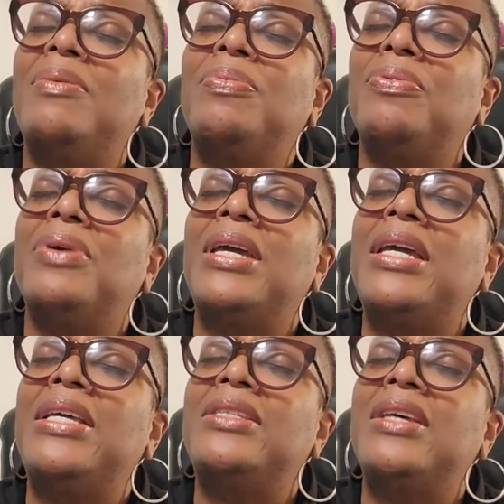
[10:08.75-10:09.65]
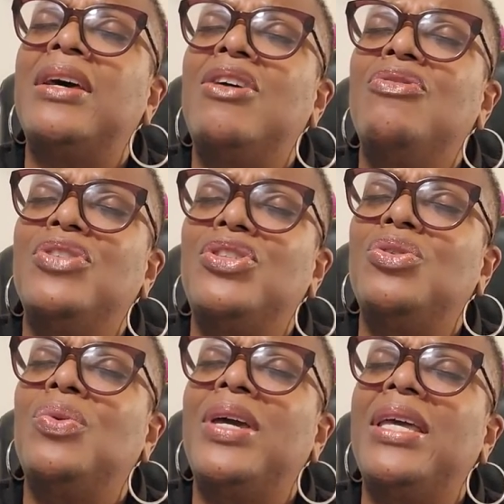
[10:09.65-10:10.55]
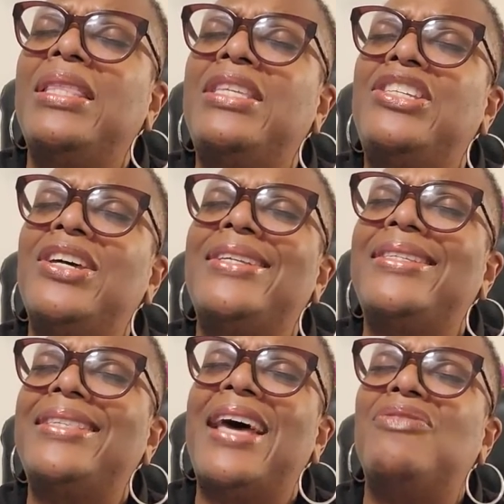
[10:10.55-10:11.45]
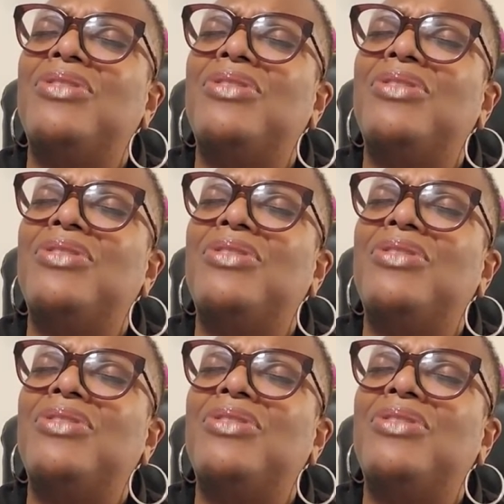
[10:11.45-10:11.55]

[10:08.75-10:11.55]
and praise for doing just that,